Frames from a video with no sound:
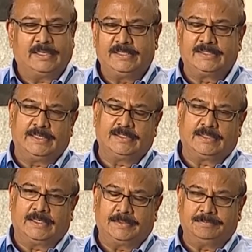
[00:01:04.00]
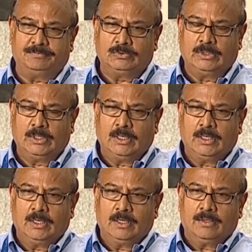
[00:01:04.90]
The reason is
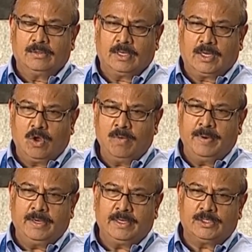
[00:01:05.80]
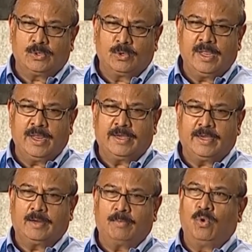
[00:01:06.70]
the government is looking at
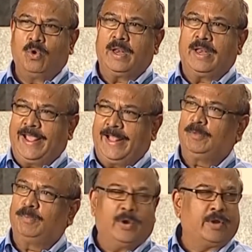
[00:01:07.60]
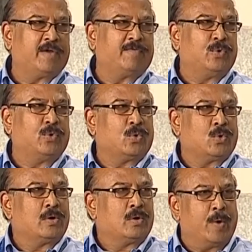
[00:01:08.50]
it more on a health point of view,
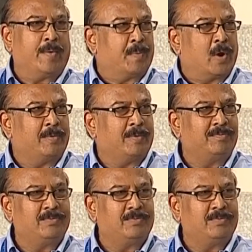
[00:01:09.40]
COVID problem.